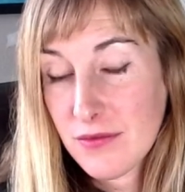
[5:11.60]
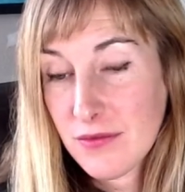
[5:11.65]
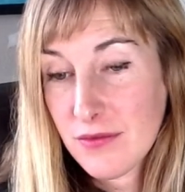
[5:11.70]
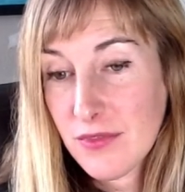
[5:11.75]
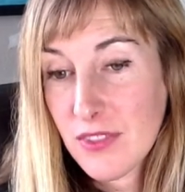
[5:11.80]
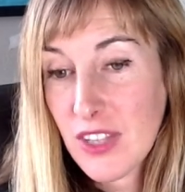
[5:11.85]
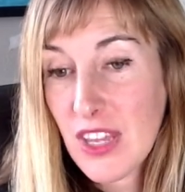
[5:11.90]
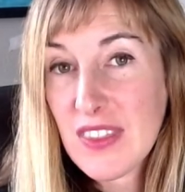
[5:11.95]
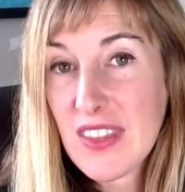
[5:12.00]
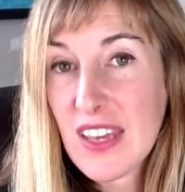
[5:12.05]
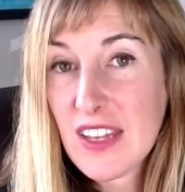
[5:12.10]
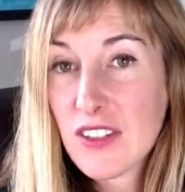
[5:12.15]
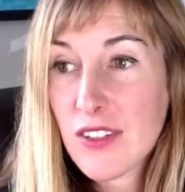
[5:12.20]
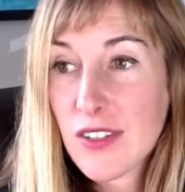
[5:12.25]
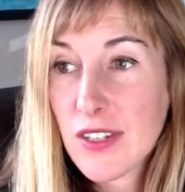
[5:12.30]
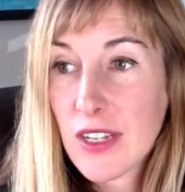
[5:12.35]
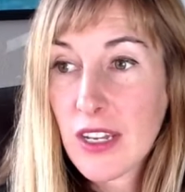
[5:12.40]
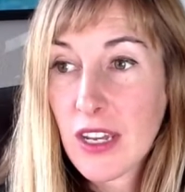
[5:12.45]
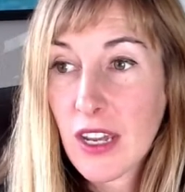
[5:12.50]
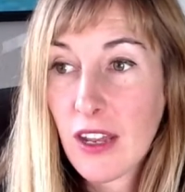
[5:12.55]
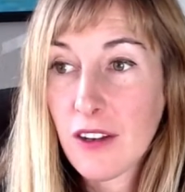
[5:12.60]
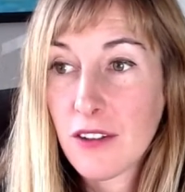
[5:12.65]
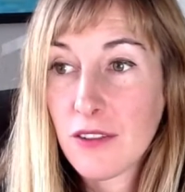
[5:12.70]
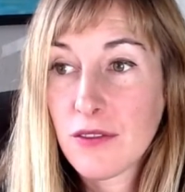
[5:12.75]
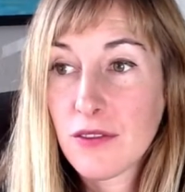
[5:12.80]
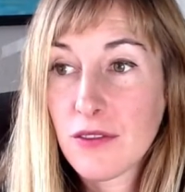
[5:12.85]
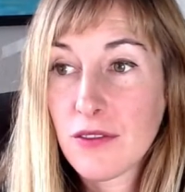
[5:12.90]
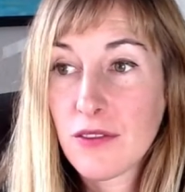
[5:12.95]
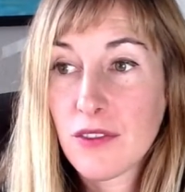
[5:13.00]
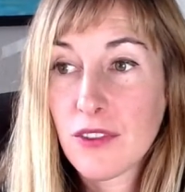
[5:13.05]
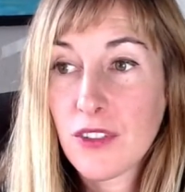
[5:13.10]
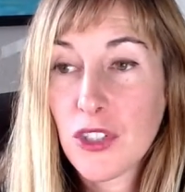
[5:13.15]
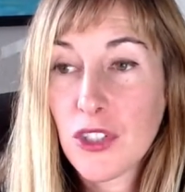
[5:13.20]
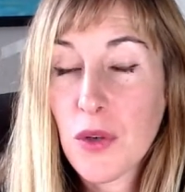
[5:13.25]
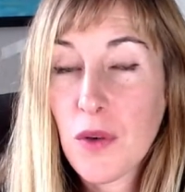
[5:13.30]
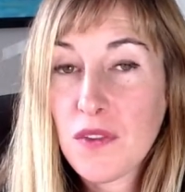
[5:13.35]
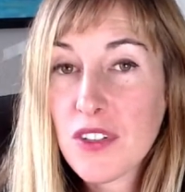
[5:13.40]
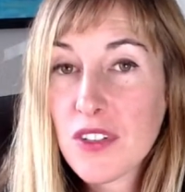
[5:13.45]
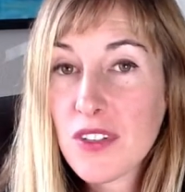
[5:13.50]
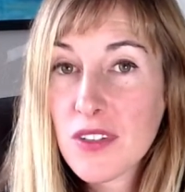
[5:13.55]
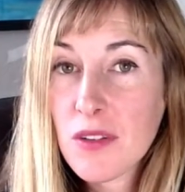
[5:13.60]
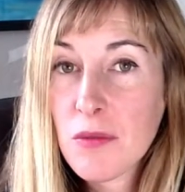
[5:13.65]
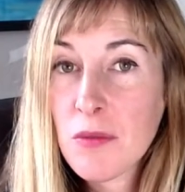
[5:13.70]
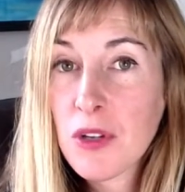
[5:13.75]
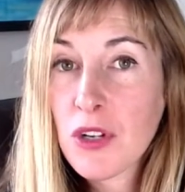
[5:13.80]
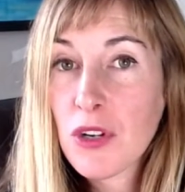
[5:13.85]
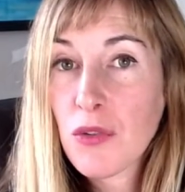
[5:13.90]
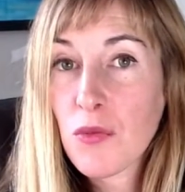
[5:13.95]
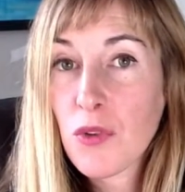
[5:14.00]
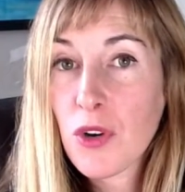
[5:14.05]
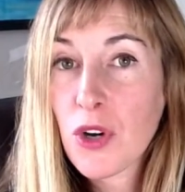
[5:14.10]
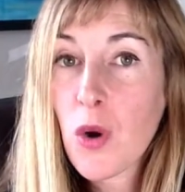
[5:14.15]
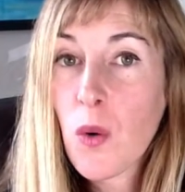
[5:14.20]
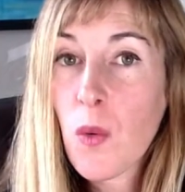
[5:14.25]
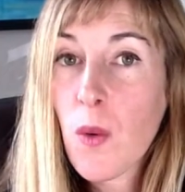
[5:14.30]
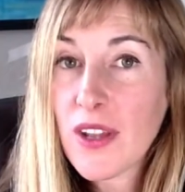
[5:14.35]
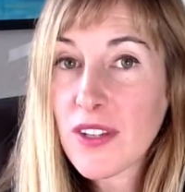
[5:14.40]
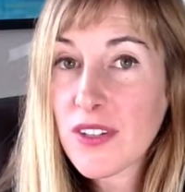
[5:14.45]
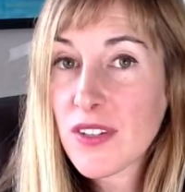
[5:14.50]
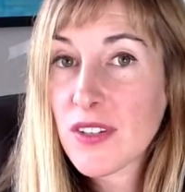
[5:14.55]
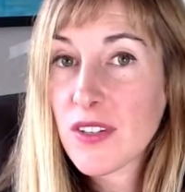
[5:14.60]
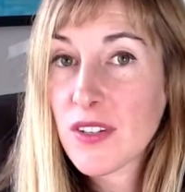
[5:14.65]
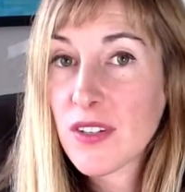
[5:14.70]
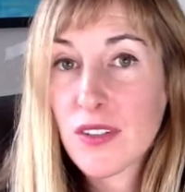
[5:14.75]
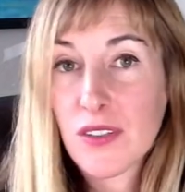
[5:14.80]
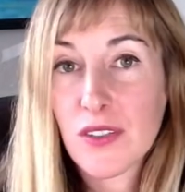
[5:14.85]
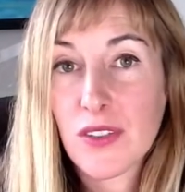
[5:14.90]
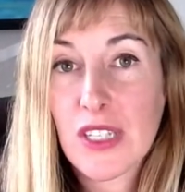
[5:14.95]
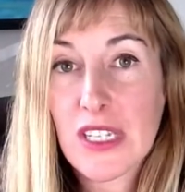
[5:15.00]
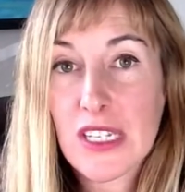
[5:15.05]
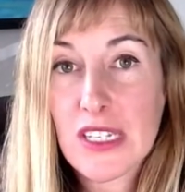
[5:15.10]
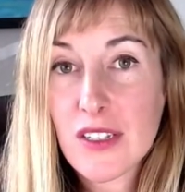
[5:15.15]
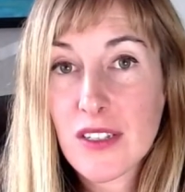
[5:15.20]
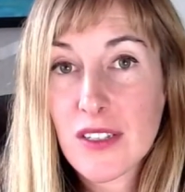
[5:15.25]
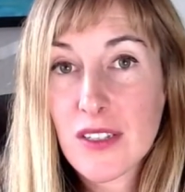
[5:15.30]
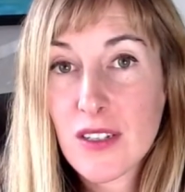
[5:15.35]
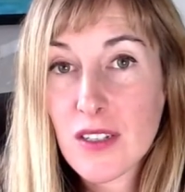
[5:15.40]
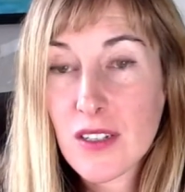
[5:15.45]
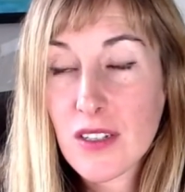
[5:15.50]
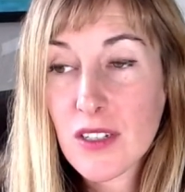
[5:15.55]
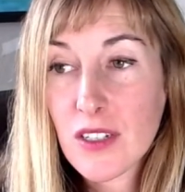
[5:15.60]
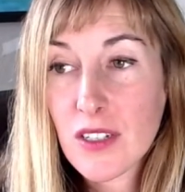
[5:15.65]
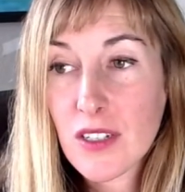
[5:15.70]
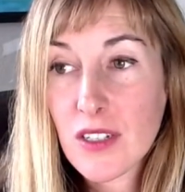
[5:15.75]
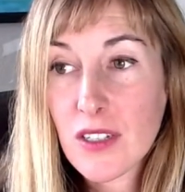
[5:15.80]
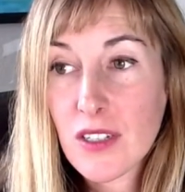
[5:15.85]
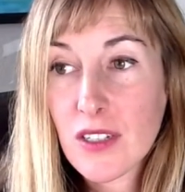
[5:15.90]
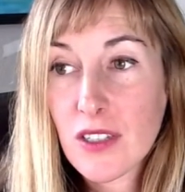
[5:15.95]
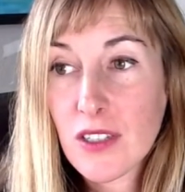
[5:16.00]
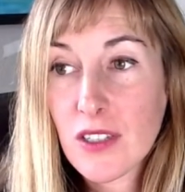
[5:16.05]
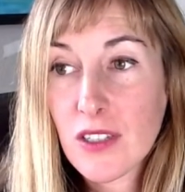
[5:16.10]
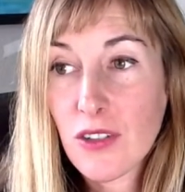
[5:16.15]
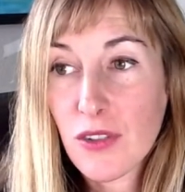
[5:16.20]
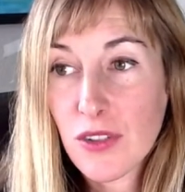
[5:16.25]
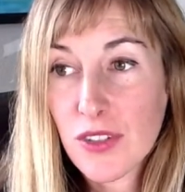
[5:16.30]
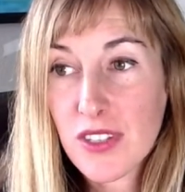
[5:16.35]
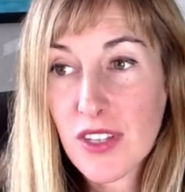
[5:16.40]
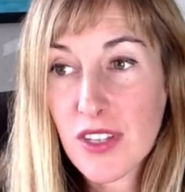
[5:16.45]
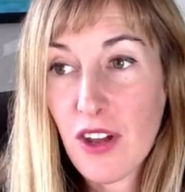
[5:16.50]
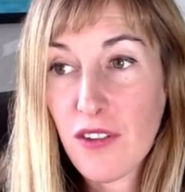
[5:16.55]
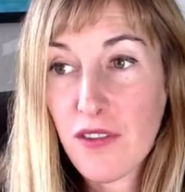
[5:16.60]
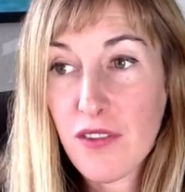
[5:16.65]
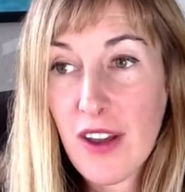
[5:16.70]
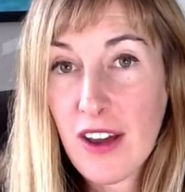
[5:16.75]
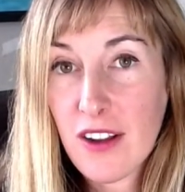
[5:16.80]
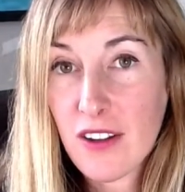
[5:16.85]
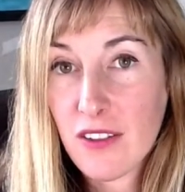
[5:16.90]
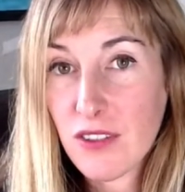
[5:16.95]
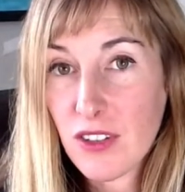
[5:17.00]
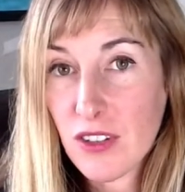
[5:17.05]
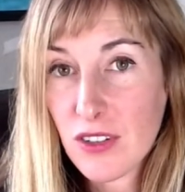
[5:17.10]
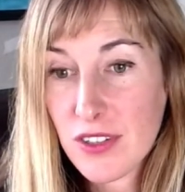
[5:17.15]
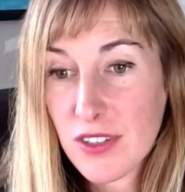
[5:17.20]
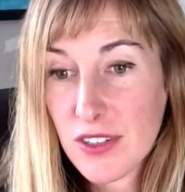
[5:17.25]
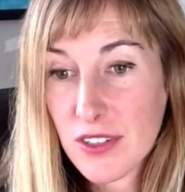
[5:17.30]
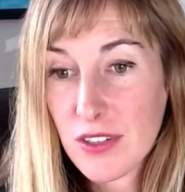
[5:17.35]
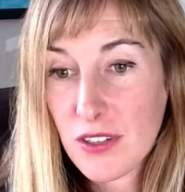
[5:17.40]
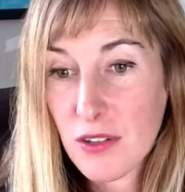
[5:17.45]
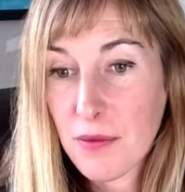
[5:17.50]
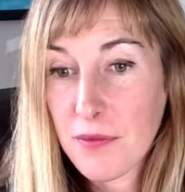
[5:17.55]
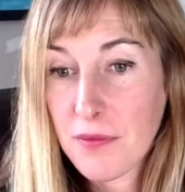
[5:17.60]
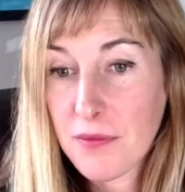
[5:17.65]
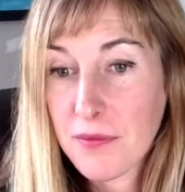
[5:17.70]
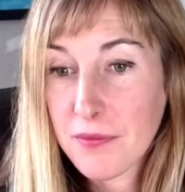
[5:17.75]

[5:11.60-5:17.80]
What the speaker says: Let that sink in. You have to submit a request to delete yourself out of their system.